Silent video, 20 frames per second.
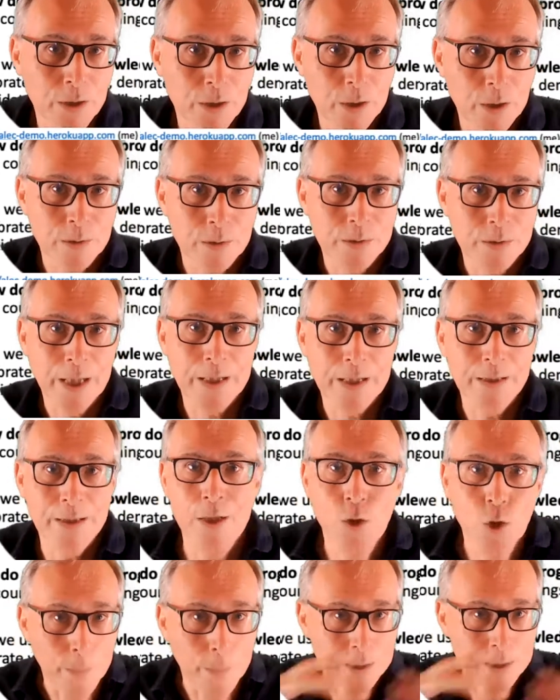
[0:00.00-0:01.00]
that
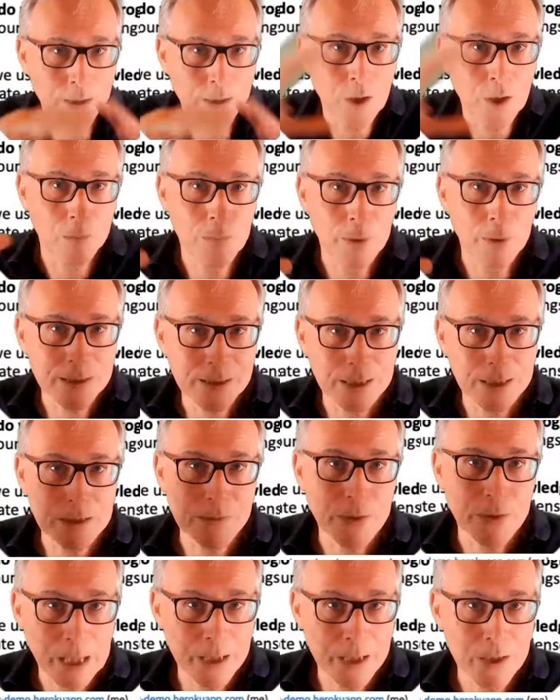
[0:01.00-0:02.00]
enormously complex
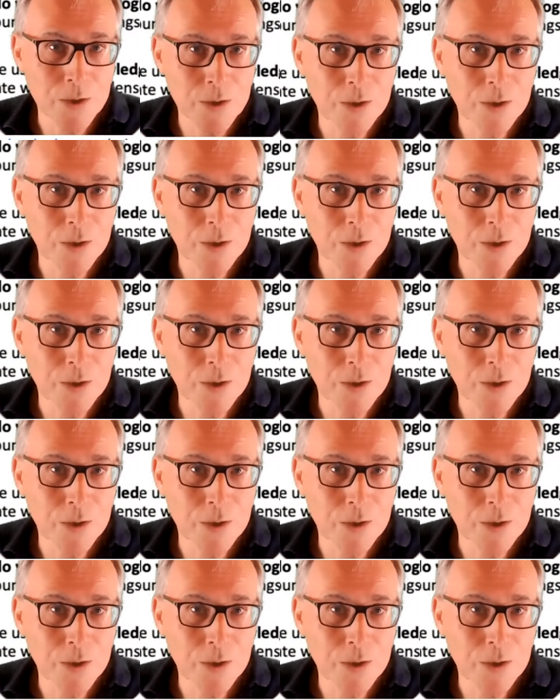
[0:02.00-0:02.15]
classification was